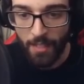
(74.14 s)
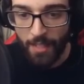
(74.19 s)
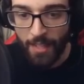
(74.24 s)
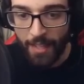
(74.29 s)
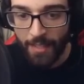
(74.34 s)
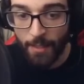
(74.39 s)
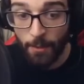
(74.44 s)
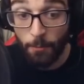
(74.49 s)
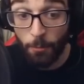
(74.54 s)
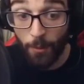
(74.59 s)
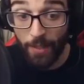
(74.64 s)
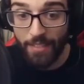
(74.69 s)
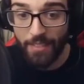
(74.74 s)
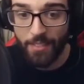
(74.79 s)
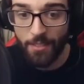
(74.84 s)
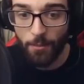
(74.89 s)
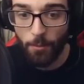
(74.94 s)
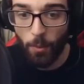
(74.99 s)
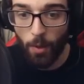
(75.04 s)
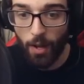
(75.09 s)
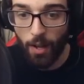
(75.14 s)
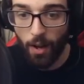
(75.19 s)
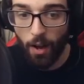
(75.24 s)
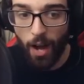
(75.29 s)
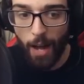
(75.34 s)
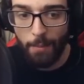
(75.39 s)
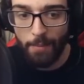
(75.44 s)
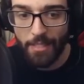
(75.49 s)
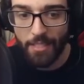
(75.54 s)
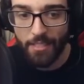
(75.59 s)
The reason why
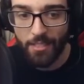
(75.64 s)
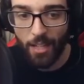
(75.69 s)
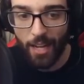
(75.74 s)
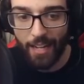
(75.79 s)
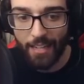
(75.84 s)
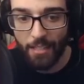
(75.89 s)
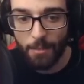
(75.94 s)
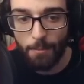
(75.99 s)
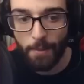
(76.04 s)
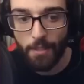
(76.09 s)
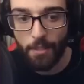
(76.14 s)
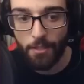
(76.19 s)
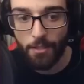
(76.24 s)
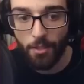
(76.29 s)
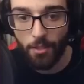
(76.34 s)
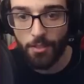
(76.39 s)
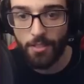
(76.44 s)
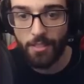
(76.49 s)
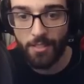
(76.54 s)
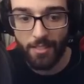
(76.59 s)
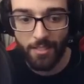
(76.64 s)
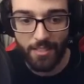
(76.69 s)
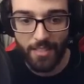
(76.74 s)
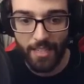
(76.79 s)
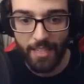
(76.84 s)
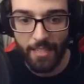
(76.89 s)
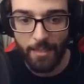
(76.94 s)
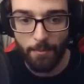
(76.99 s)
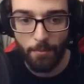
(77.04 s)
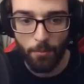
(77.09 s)
I'm excited is because on
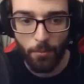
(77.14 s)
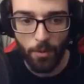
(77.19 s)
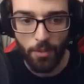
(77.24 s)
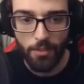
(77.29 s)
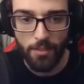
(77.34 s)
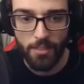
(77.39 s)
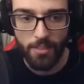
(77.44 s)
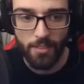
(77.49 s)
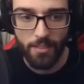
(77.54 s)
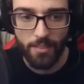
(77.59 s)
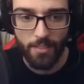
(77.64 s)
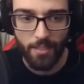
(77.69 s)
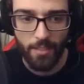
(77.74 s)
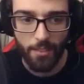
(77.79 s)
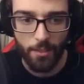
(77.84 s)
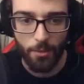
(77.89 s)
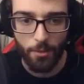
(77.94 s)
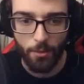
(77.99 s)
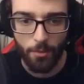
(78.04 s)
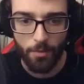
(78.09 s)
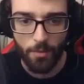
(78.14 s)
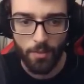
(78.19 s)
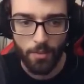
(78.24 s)
Steam, where's the little